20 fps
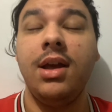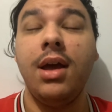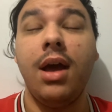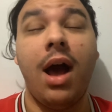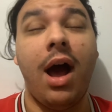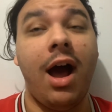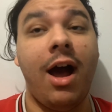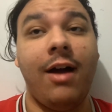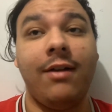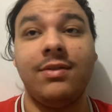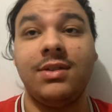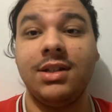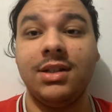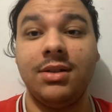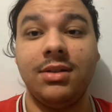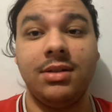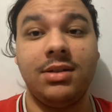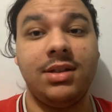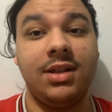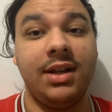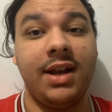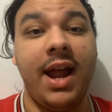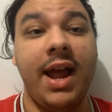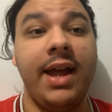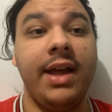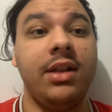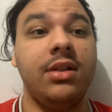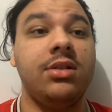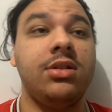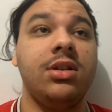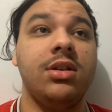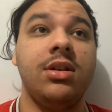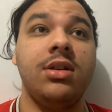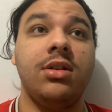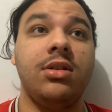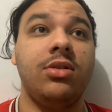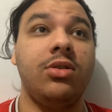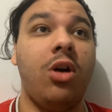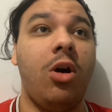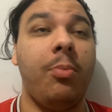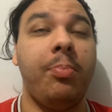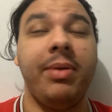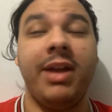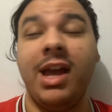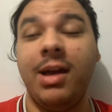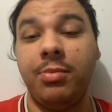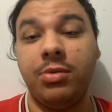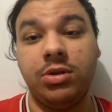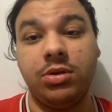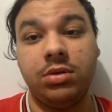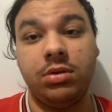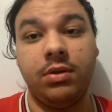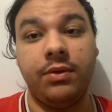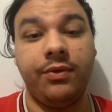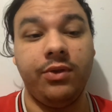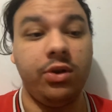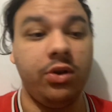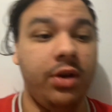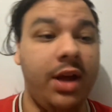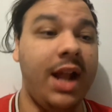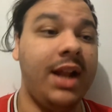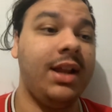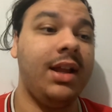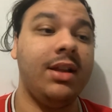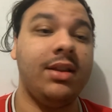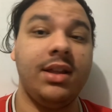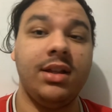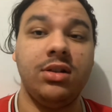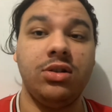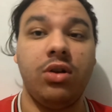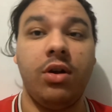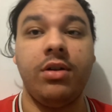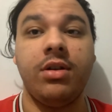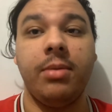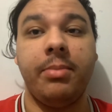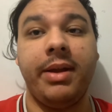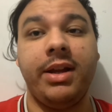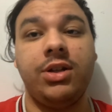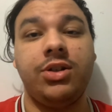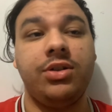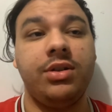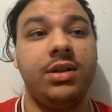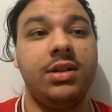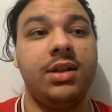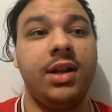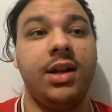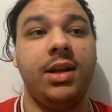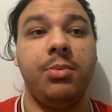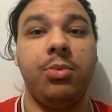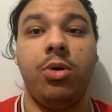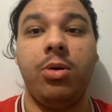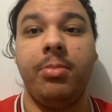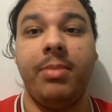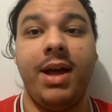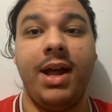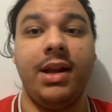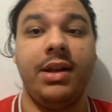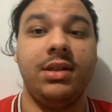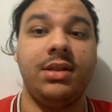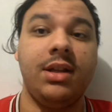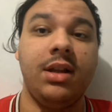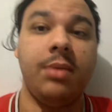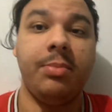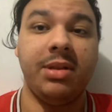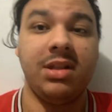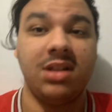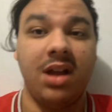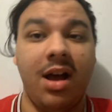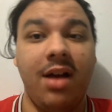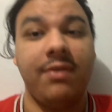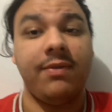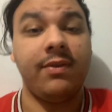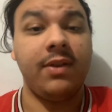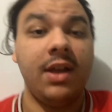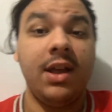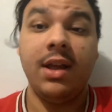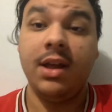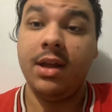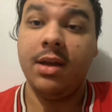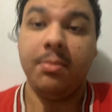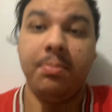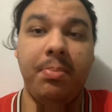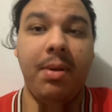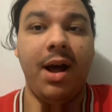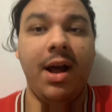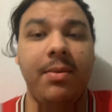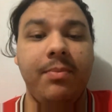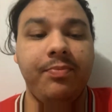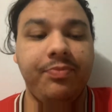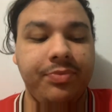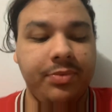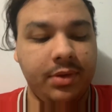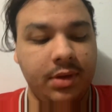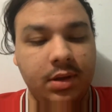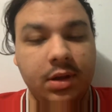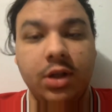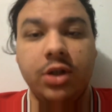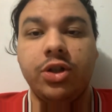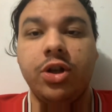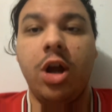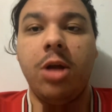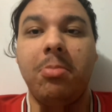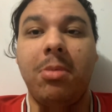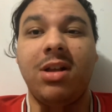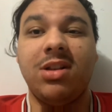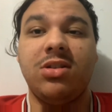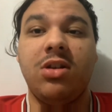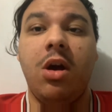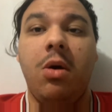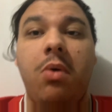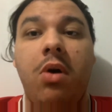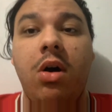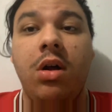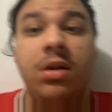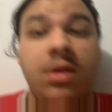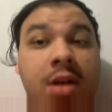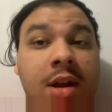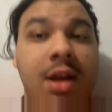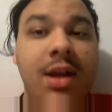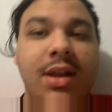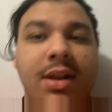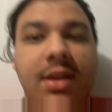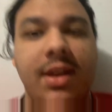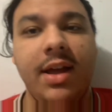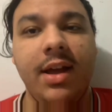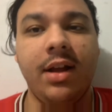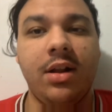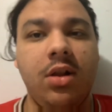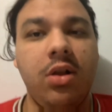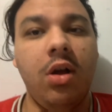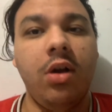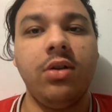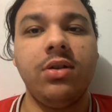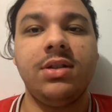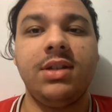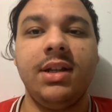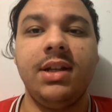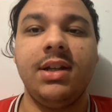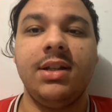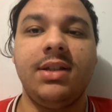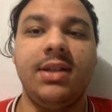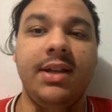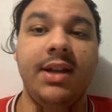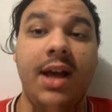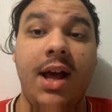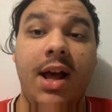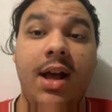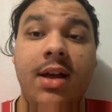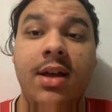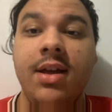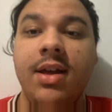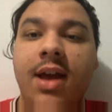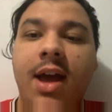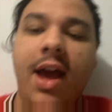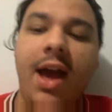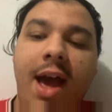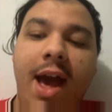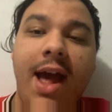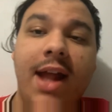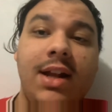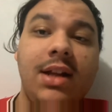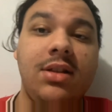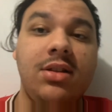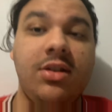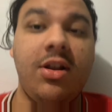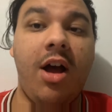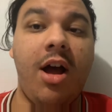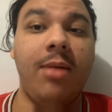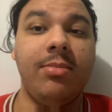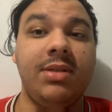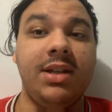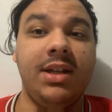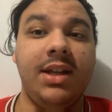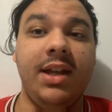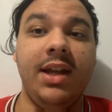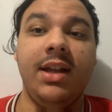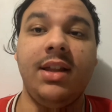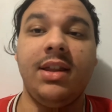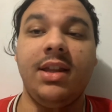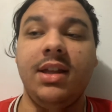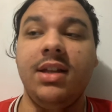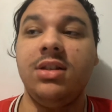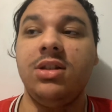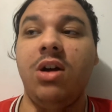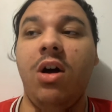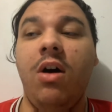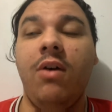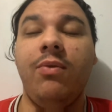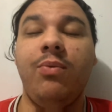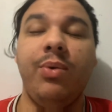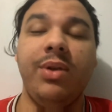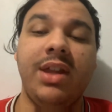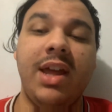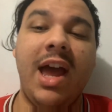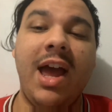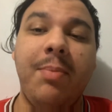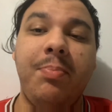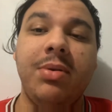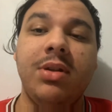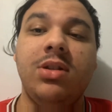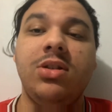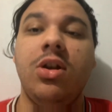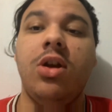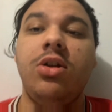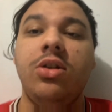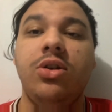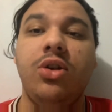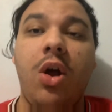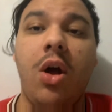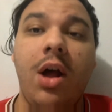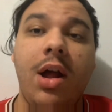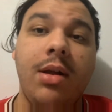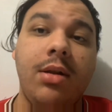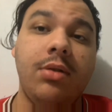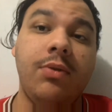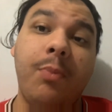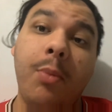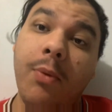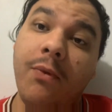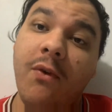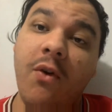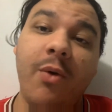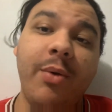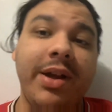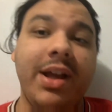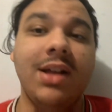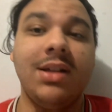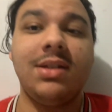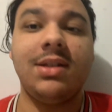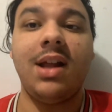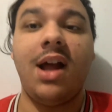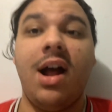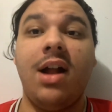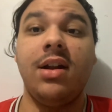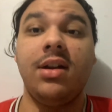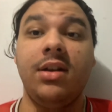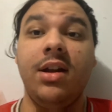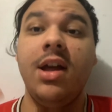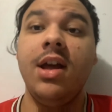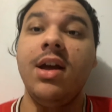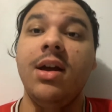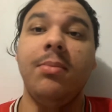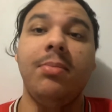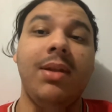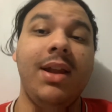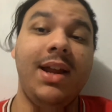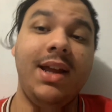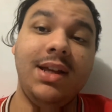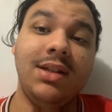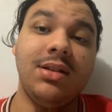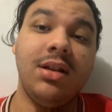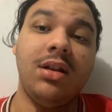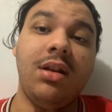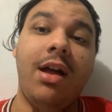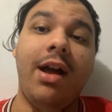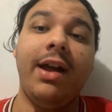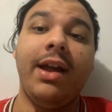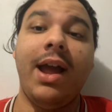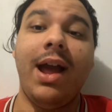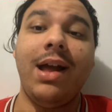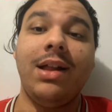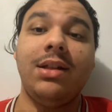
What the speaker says: after today to not be able to review any of these documentaries anymore, man. It's going to be tough, but the show must go on. Their closing is here. And it's time to kick things off with episode 9. Before we get started, please like and